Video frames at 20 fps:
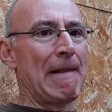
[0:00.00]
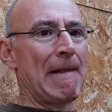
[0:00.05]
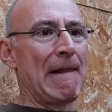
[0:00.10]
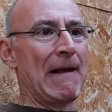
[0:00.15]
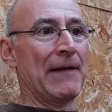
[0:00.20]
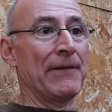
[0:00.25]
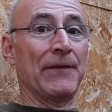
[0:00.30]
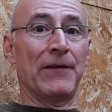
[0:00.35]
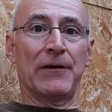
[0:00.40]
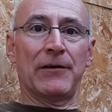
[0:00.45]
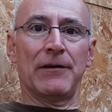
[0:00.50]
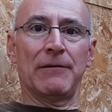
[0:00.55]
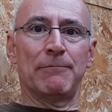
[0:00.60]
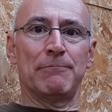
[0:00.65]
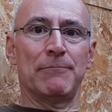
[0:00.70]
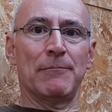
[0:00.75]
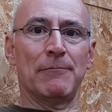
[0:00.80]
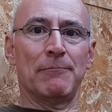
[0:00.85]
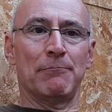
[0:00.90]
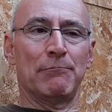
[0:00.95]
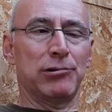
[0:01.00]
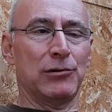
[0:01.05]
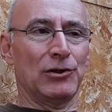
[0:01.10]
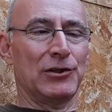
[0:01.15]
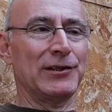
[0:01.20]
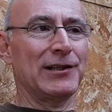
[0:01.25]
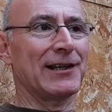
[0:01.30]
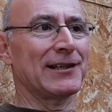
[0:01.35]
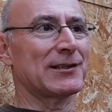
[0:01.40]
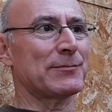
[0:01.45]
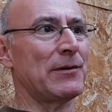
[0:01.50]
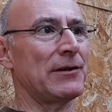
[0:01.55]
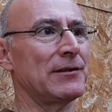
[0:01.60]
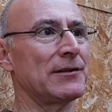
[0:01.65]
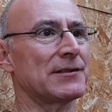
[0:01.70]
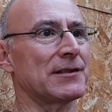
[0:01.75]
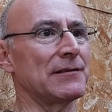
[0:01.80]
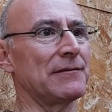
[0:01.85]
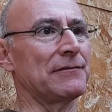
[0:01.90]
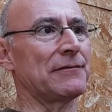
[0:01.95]
And they're bloody
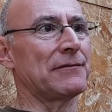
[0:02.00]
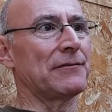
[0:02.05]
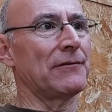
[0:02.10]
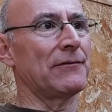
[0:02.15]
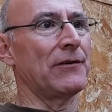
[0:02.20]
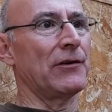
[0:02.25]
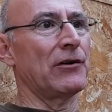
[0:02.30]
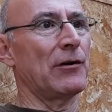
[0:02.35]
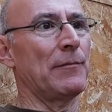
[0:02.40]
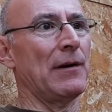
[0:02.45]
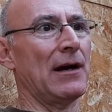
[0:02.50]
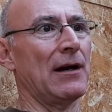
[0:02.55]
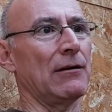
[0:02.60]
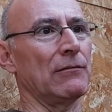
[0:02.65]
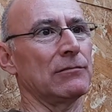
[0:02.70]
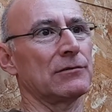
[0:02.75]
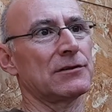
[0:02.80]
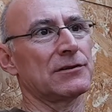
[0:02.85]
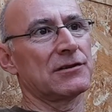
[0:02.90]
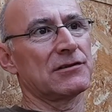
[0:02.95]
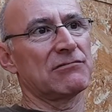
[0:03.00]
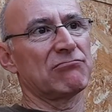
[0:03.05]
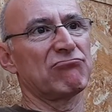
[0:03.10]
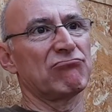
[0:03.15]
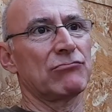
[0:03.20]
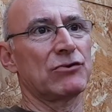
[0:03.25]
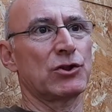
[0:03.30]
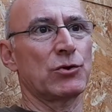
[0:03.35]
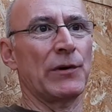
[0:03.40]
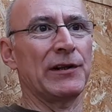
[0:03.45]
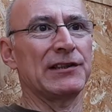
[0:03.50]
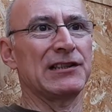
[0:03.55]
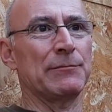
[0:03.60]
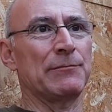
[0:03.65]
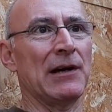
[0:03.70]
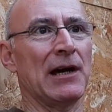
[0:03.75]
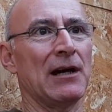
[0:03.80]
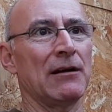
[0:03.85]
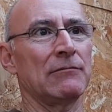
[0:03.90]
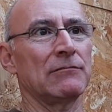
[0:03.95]
expensive. They're about
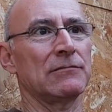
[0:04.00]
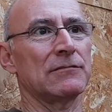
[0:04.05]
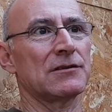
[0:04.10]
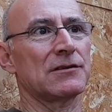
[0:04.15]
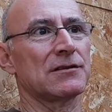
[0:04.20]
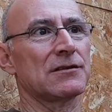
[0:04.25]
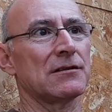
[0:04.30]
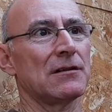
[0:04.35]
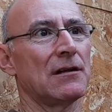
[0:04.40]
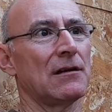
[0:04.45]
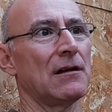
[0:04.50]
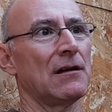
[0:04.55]
£20.